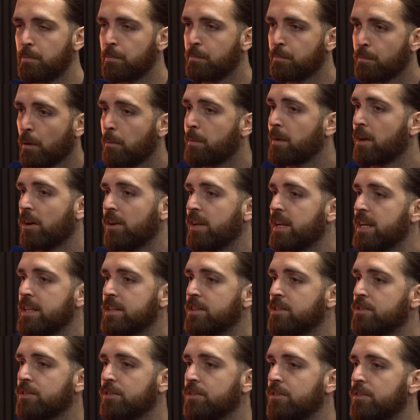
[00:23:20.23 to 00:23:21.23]
probably got an eating
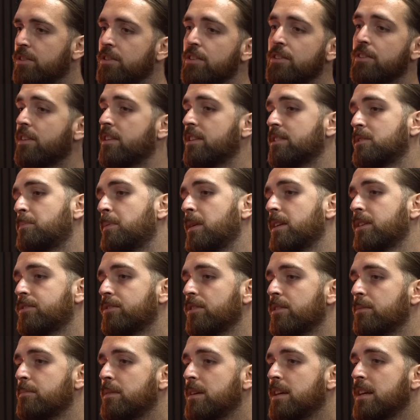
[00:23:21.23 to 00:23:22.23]
disorder at the other end of the
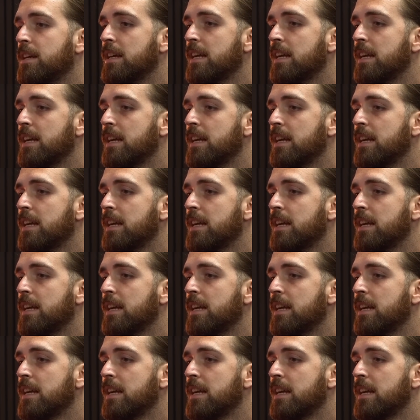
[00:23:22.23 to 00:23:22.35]
spectrum.